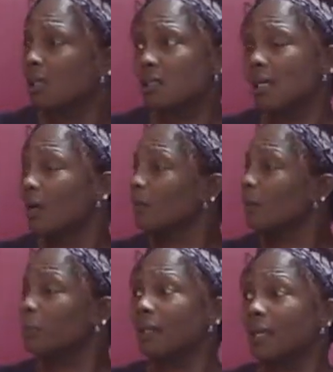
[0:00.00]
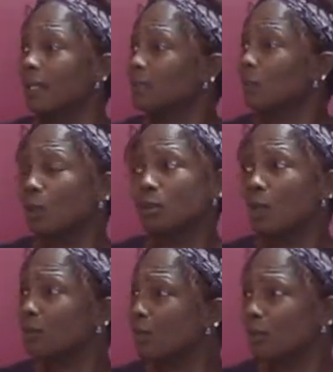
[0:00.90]
Tioni, please don't don't
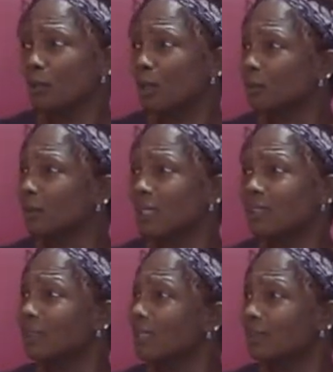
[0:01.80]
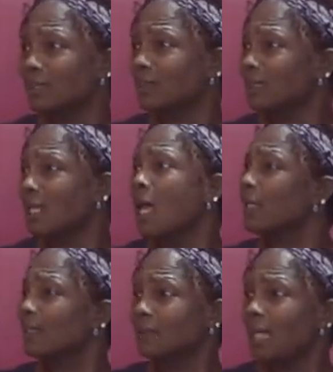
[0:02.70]
don't don't don't don't. This, this, this is
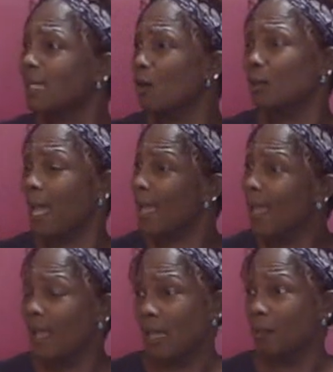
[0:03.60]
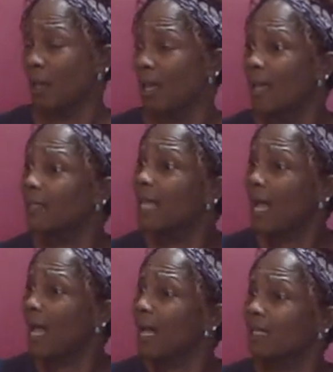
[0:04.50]
this not no game. Now
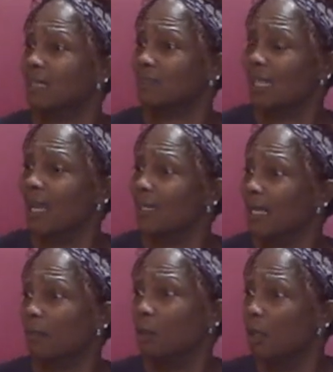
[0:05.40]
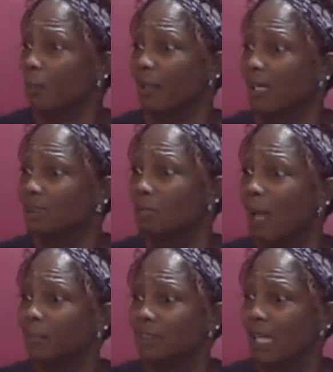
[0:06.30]
I understand that you know because
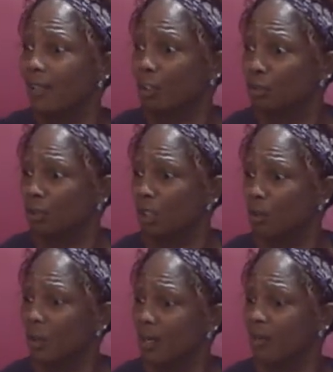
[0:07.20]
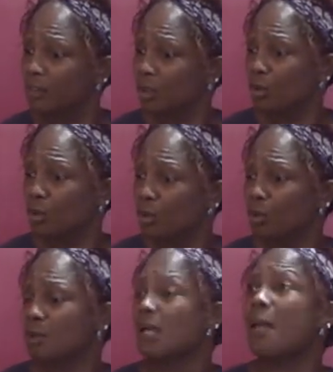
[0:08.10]
Mama's not using it or whatever, so you
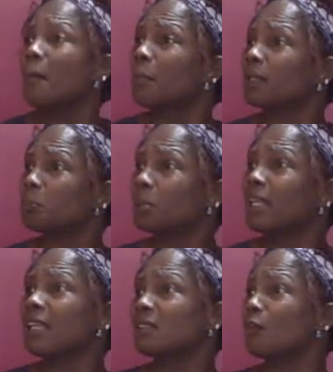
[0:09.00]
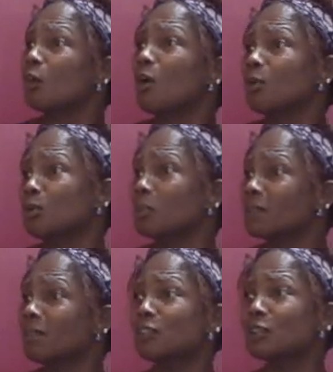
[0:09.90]
use it. But please, if you gonna use my
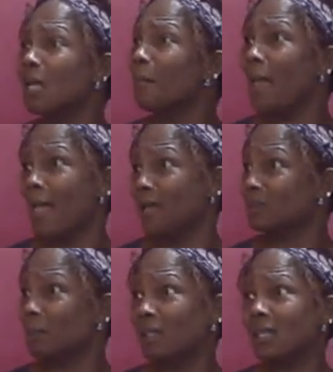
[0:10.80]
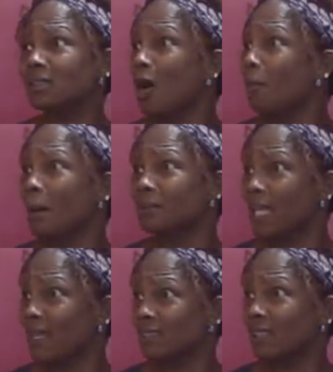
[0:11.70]
stuff, just come ask me. That's all Mama's
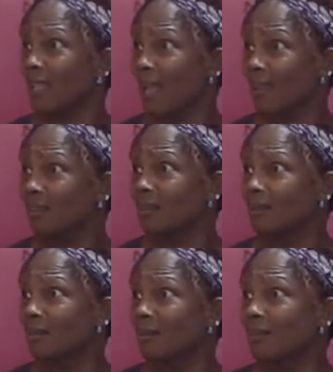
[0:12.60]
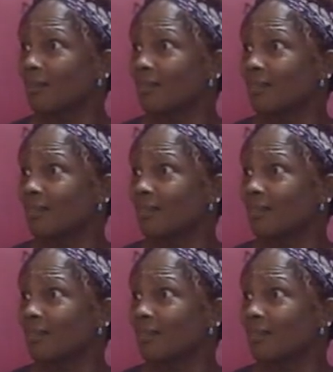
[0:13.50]
asking, okay? Mm-hmm.